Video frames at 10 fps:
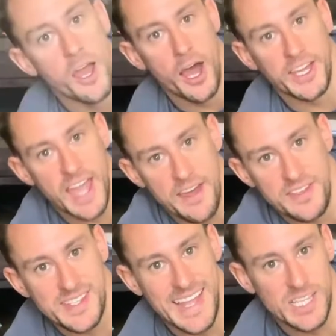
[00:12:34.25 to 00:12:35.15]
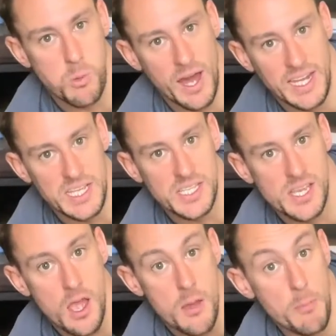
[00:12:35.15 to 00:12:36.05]
Okay, this next one is
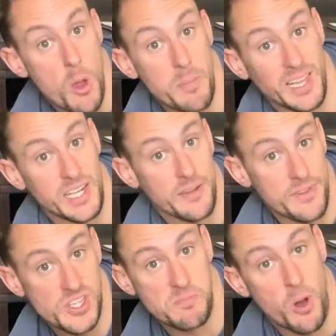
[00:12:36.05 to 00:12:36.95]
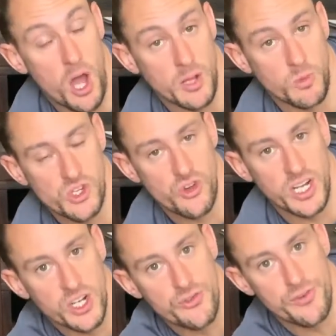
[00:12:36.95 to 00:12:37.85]
mobility of the spine we're trying to
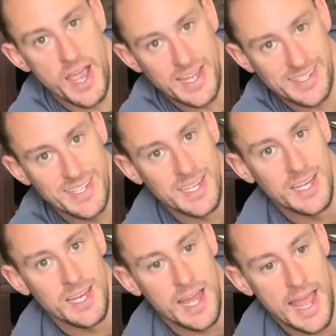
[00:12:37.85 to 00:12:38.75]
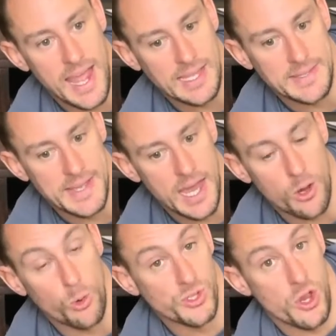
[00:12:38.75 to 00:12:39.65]
create, and
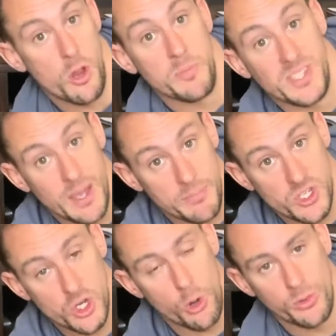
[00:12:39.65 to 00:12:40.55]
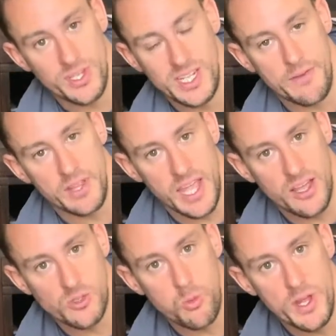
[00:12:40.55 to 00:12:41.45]
also opens up the shoulders and everything
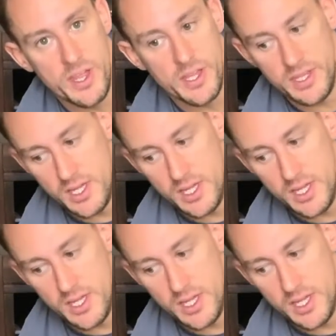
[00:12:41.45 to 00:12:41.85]
else with it.